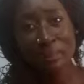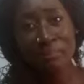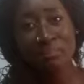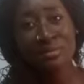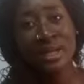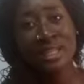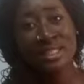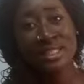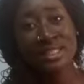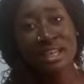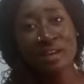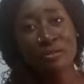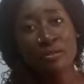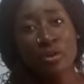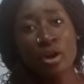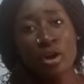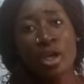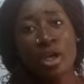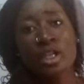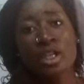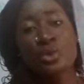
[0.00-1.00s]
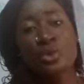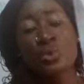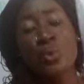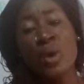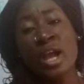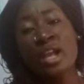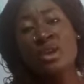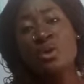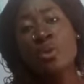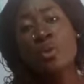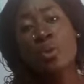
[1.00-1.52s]
master for is
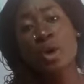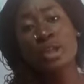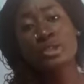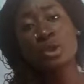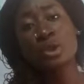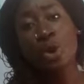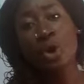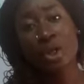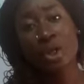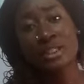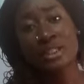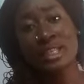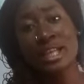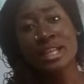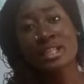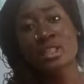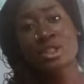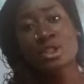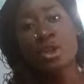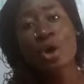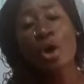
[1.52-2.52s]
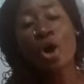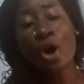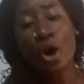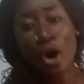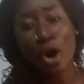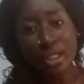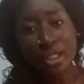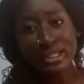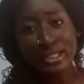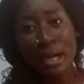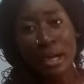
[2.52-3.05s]
when you want to connect your
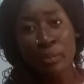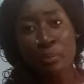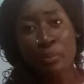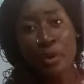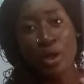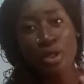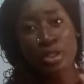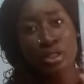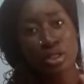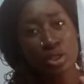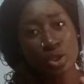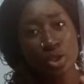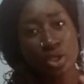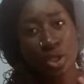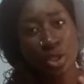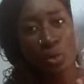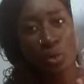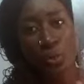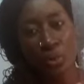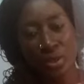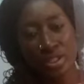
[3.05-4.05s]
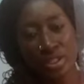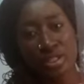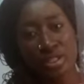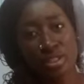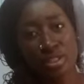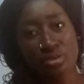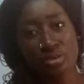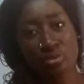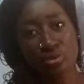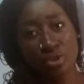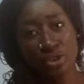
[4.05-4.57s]
underbust to your waist
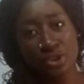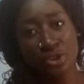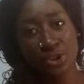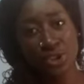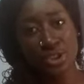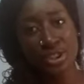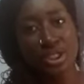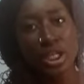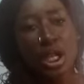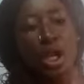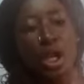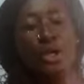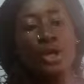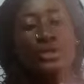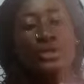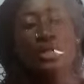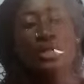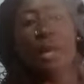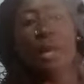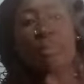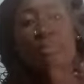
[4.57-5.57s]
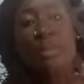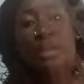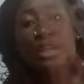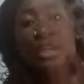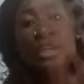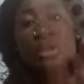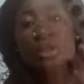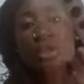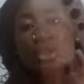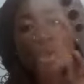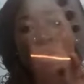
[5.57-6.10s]
region. So you're making
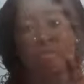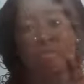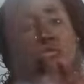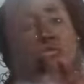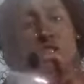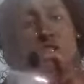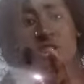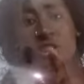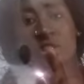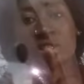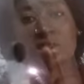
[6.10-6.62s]
use of this